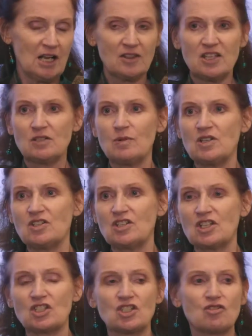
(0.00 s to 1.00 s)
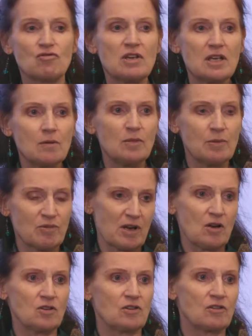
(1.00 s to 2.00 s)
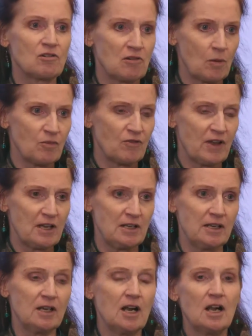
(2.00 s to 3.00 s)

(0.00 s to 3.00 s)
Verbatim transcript: This means it's extremely prone to crop failure.